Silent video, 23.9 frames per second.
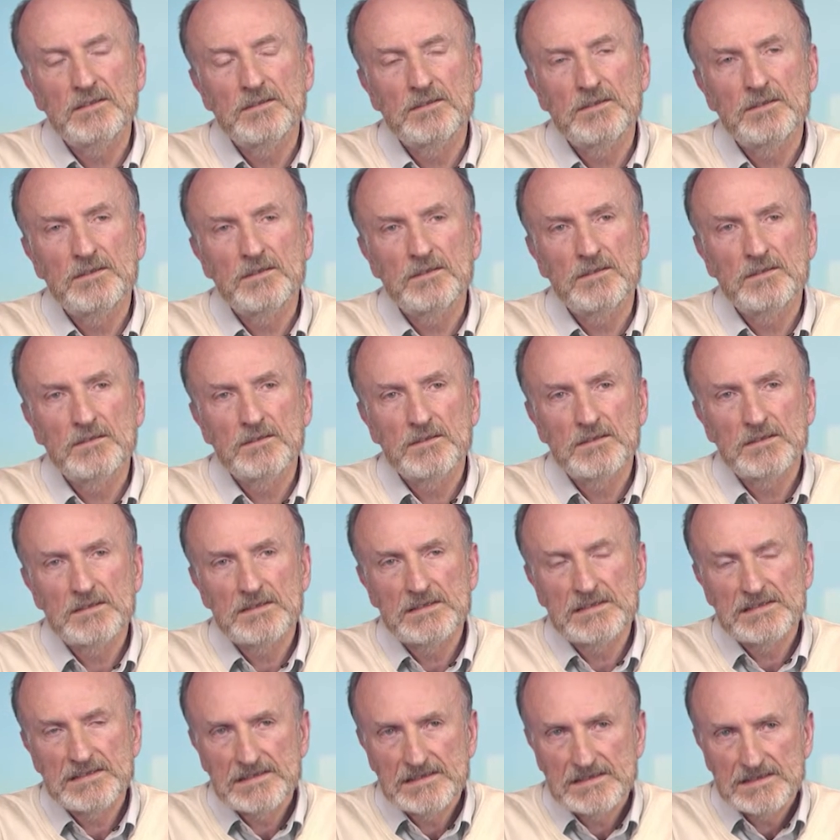by
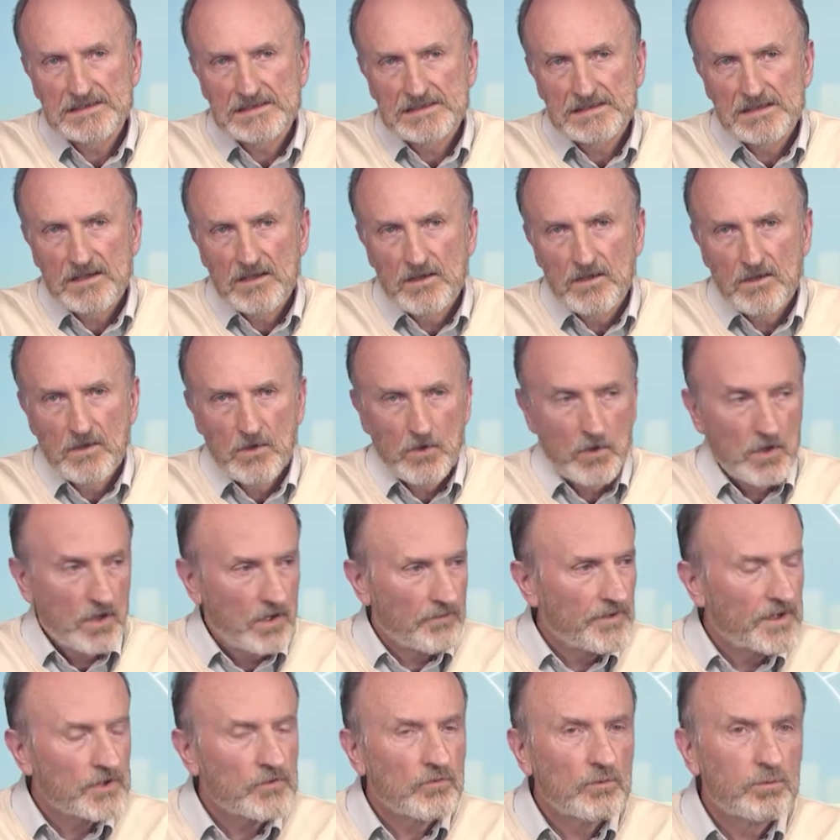um, telling
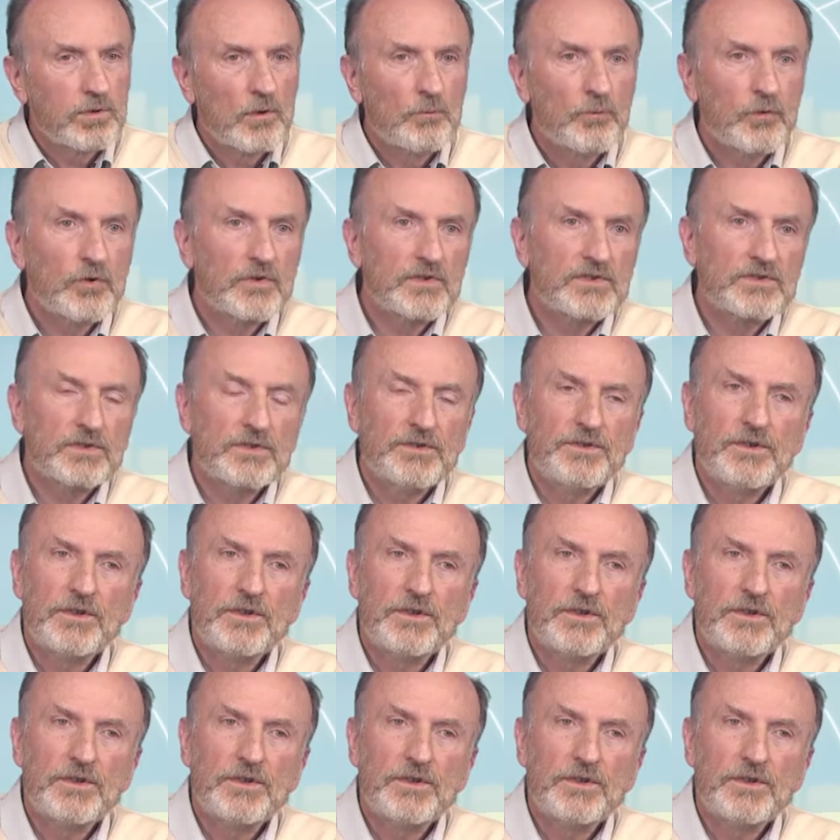you that